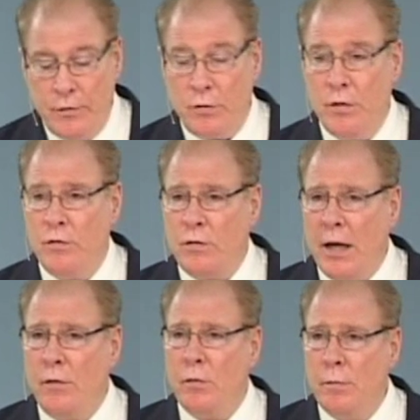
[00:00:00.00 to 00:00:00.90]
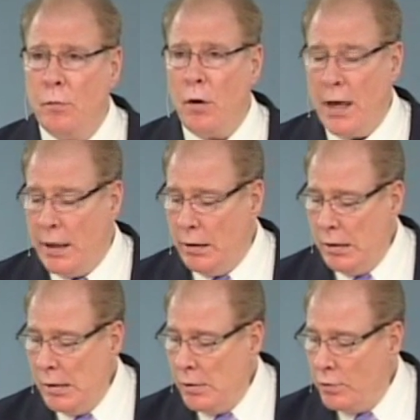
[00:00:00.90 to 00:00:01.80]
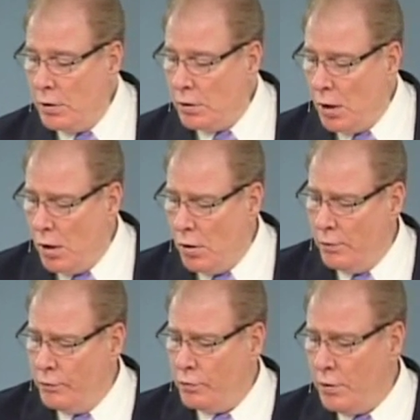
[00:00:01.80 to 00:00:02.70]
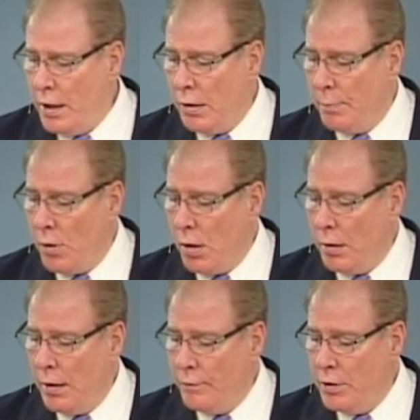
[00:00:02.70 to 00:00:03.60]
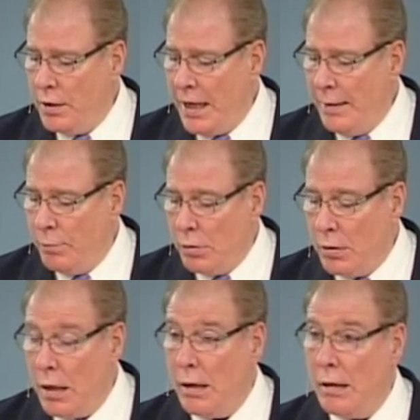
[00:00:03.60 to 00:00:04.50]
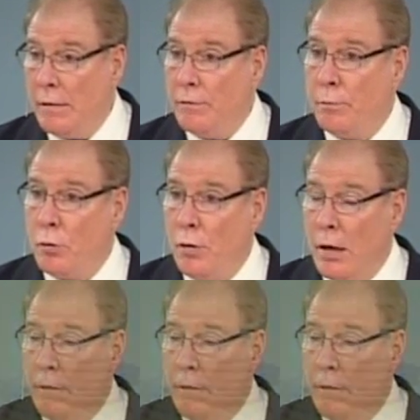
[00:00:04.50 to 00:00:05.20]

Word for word: the sacred bread, the loaves that are part of the table of, of